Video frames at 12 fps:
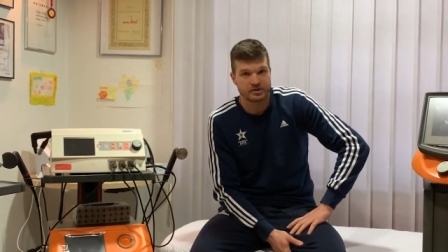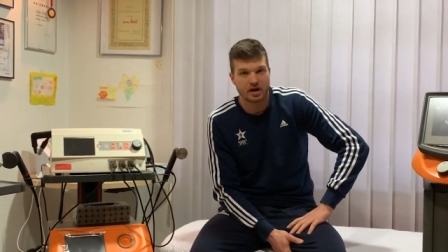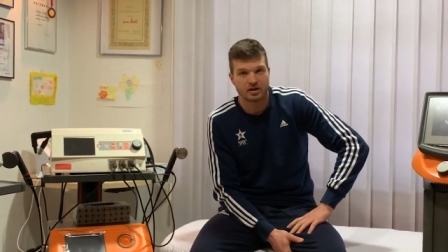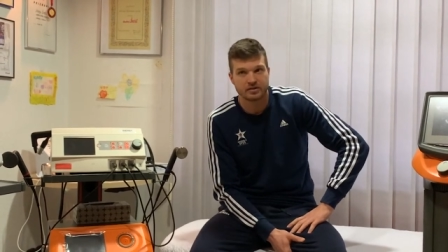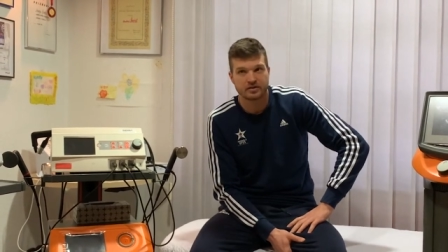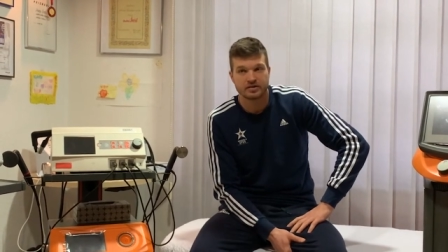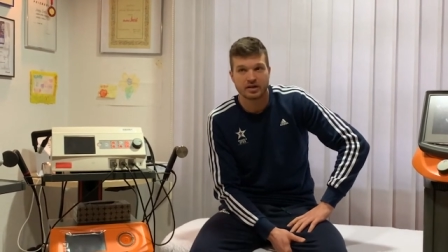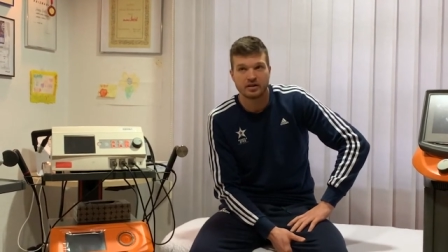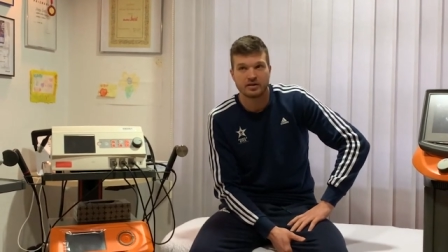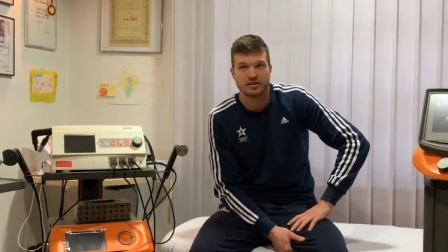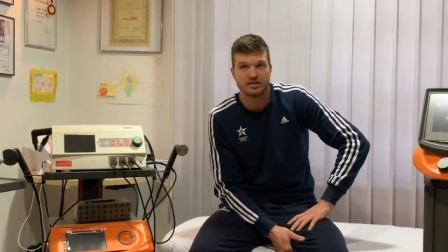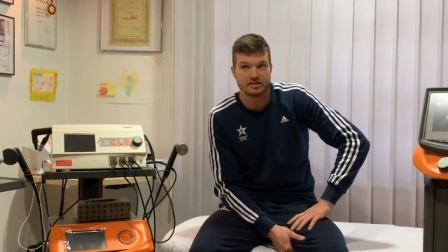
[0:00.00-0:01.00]

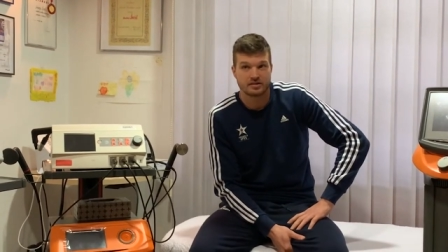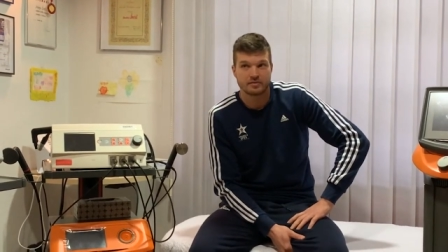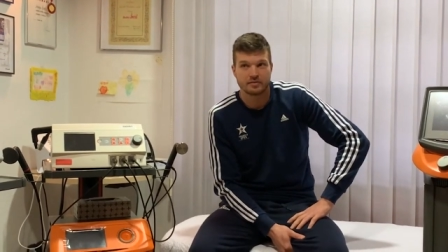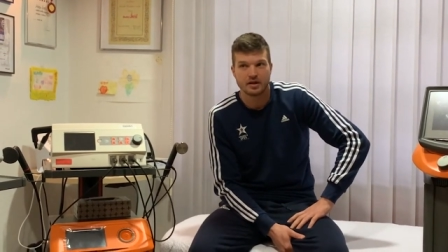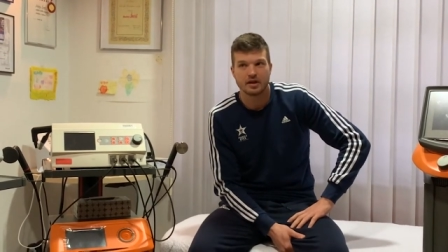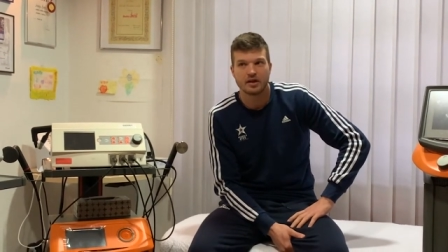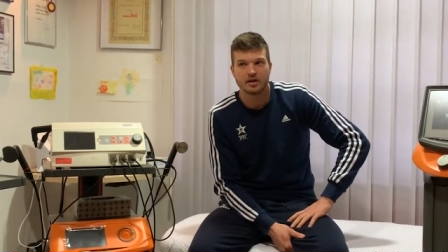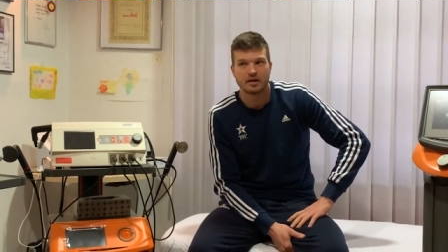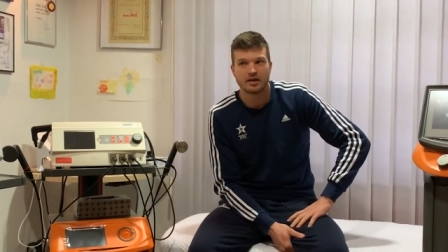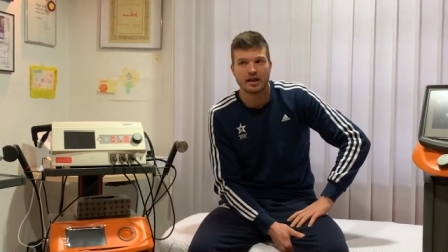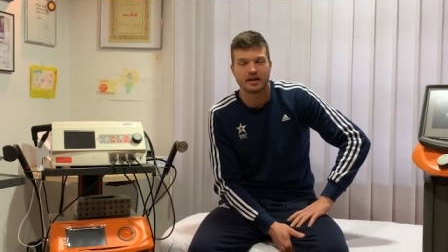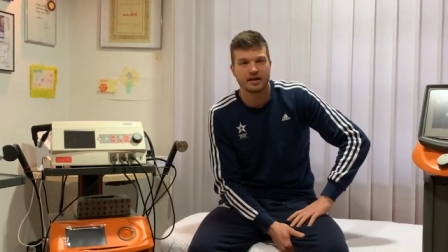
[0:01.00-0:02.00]
started? It's
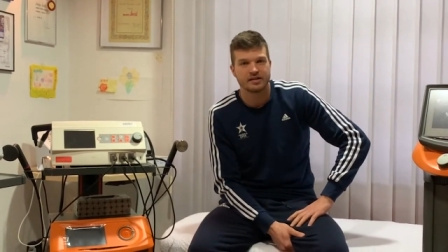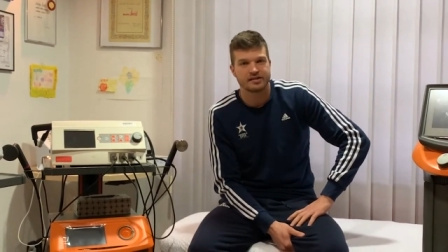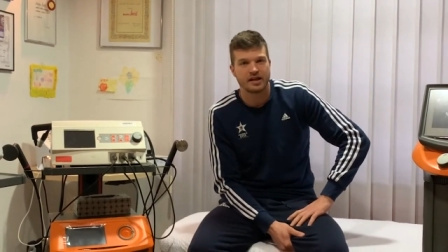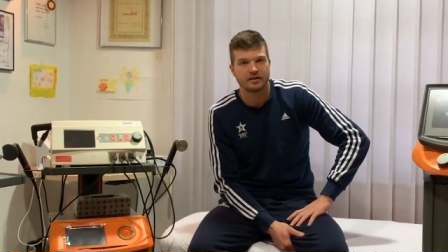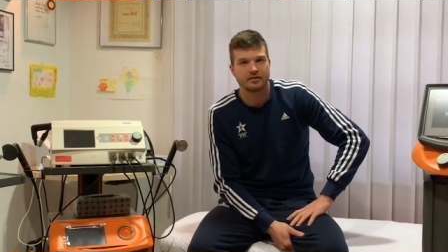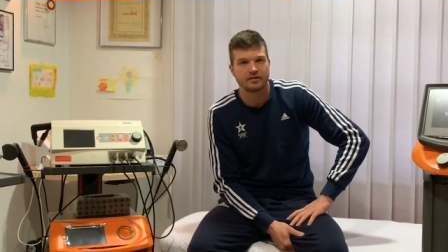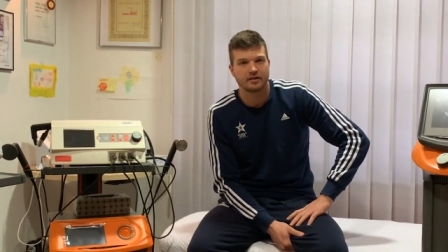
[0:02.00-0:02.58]
like I said,